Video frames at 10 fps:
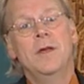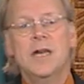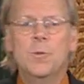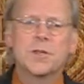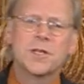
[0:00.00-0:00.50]

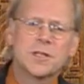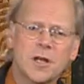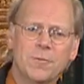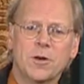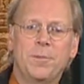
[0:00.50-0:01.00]
It was
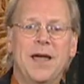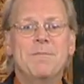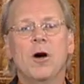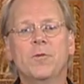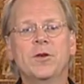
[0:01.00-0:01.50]
discovered by
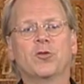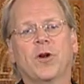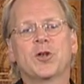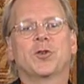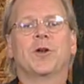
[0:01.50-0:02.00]
Melvin
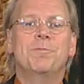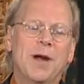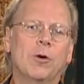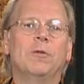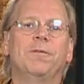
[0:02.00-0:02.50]
Drescher and
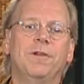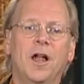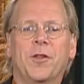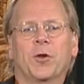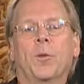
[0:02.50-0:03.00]
Merrill
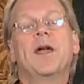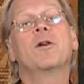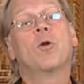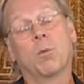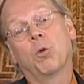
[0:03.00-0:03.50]
Flood at the
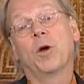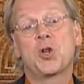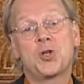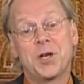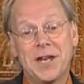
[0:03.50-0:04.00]
Rand
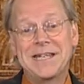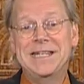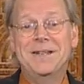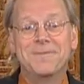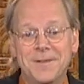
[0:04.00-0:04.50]
Corporation in
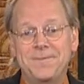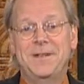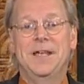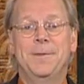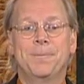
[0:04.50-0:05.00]

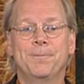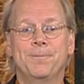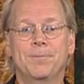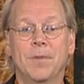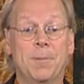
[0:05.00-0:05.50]
1950,
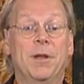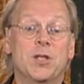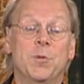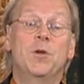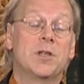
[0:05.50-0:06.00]
a
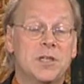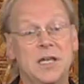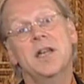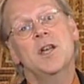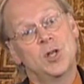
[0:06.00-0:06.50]
place where you could
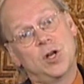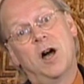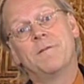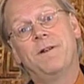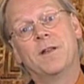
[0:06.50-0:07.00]
see
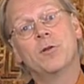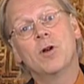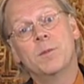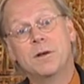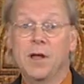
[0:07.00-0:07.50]
John von
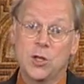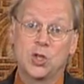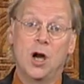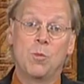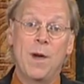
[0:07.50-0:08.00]
Neumann and
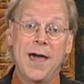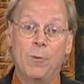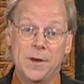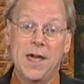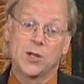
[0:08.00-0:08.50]
John
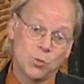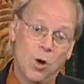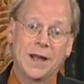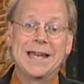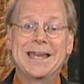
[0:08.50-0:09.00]
Nash
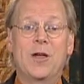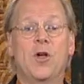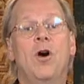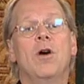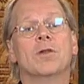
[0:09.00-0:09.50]
walking down
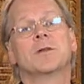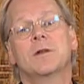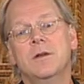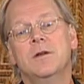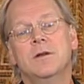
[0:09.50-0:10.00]
the halls.
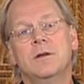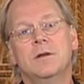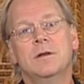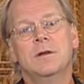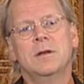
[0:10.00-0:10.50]

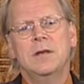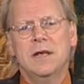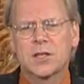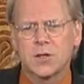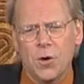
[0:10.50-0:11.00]

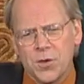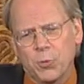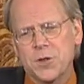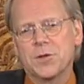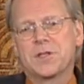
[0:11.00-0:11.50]
It's called the
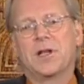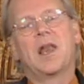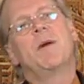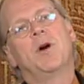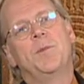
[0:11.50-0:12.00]
prisoner's
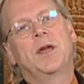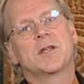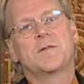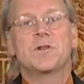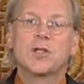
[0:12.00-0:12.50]
dilemma
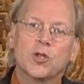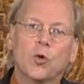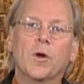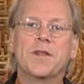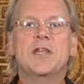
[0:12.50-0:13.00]
because of the
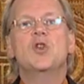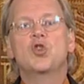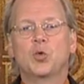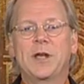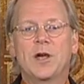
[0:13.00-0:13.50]
story that
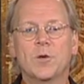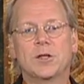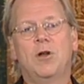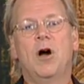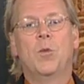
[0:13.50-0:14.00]
usually goes
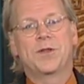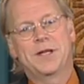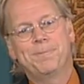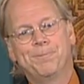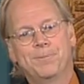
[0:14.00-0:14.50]
along with
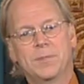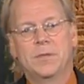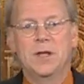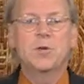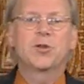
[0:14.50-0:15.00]
it.
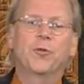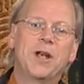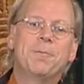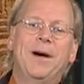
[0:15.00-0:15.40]
It was created